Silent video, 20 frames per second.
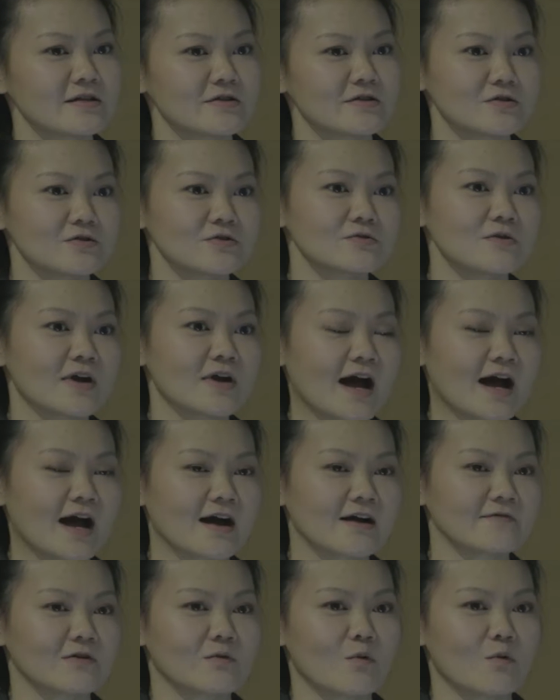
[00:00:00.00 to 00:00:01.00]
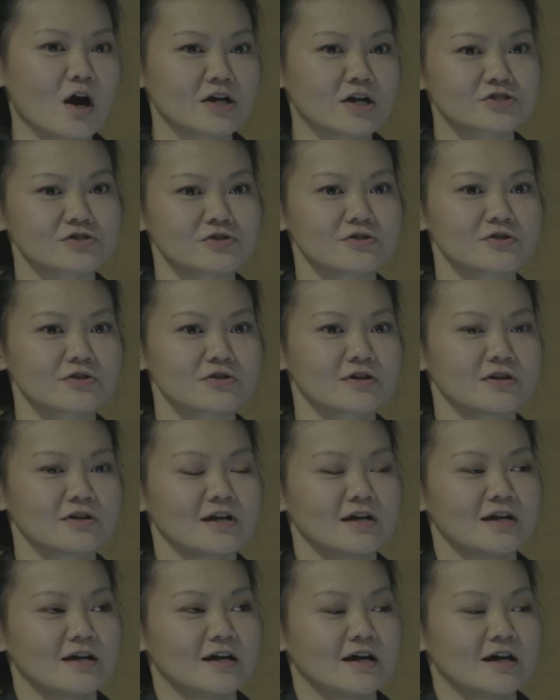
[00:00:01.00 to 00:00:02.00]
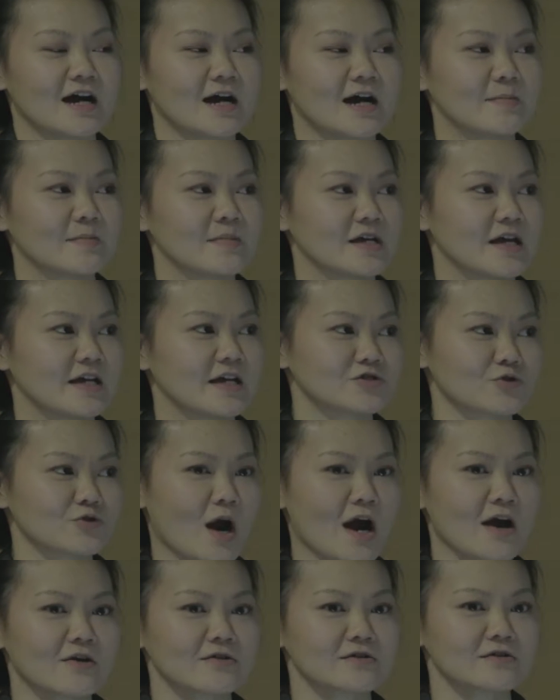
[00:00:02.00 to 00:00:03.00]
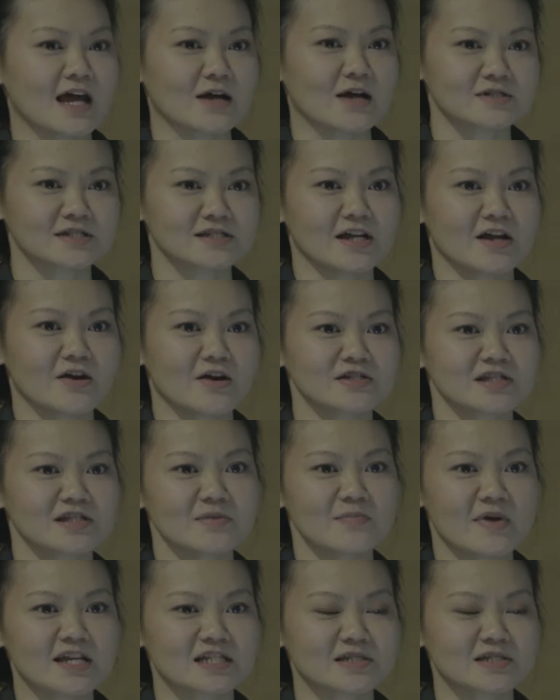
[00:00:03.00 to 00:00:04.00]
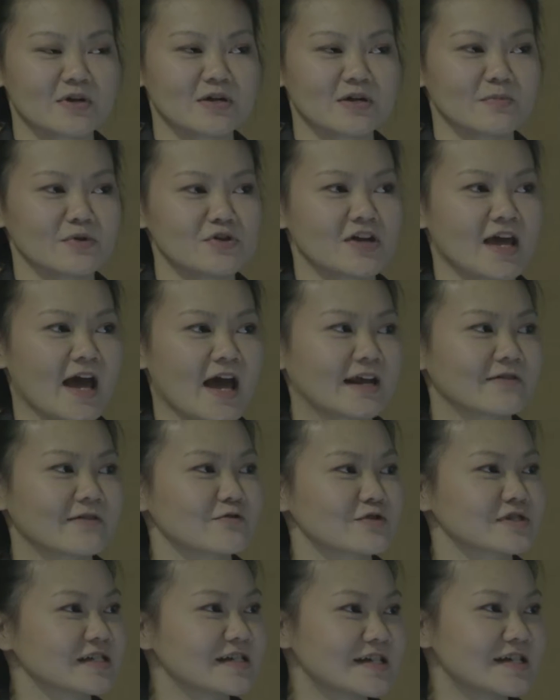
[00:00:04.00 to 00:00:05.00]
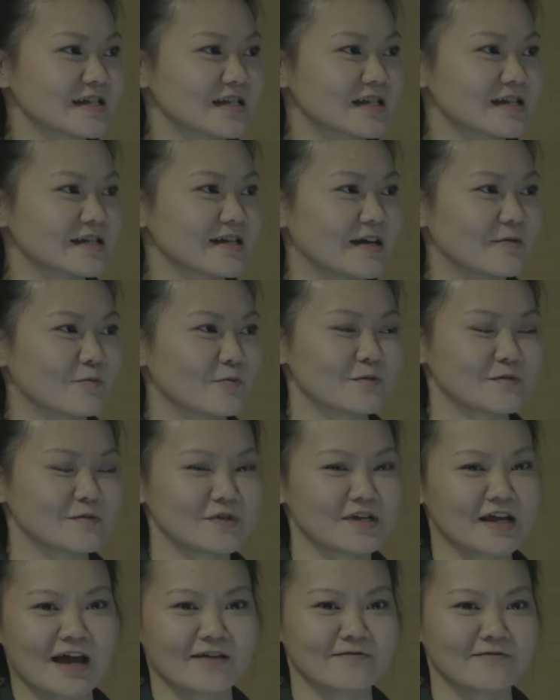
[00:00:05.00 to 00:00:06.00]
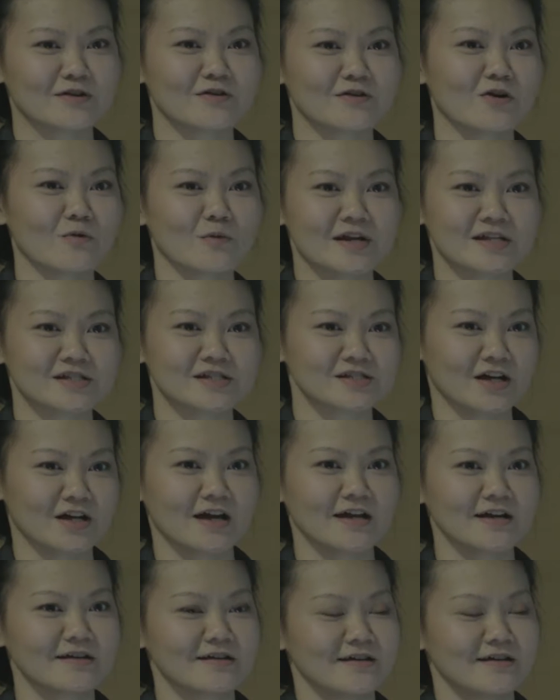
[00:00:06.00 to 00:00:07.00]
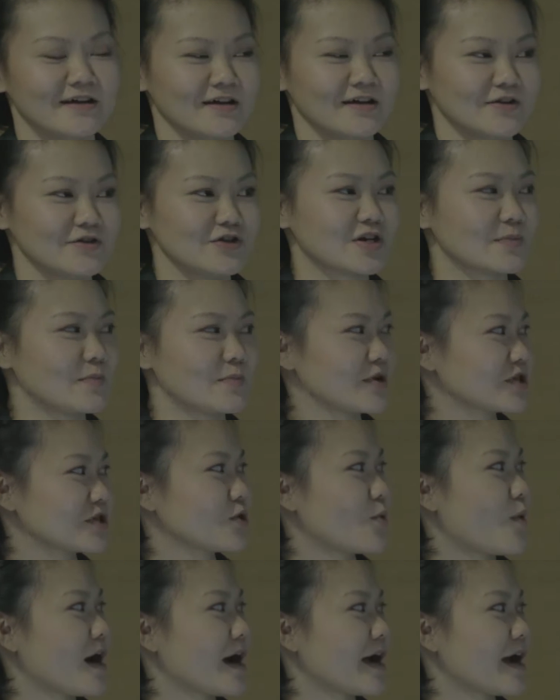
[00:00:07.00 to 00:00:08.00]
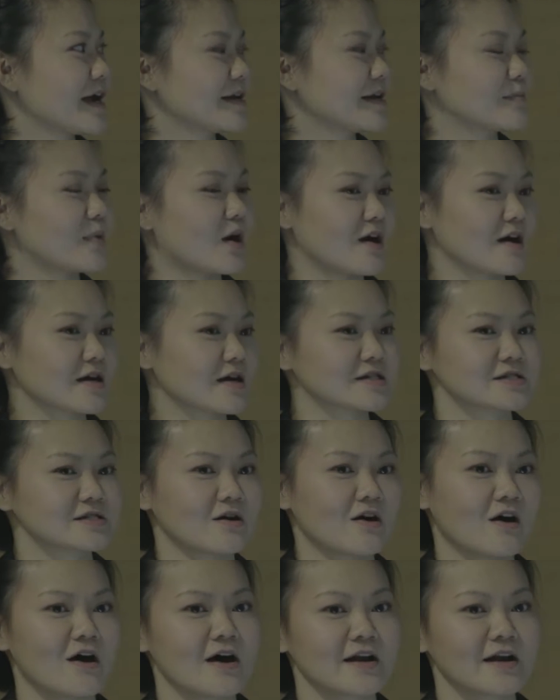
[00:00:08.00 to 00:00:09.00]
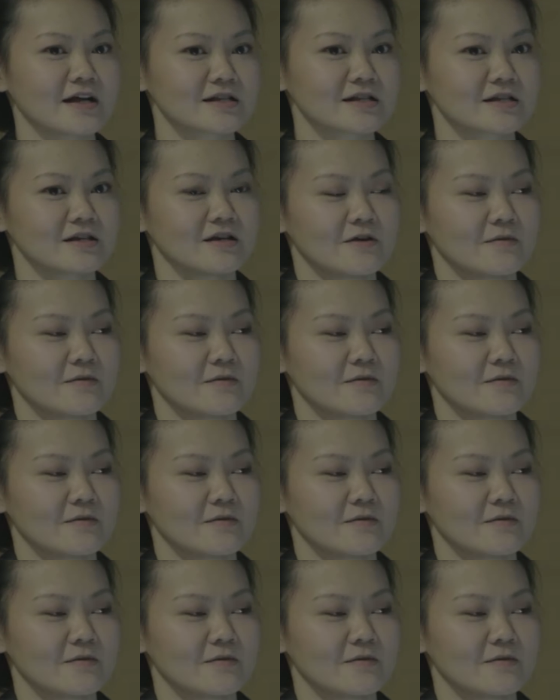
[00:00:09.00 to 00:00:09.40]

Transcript: you have a washer and dryer downstairs in the basement, but you can't ever see it, and you can't figure out when it's done. You could put a Twine box on it,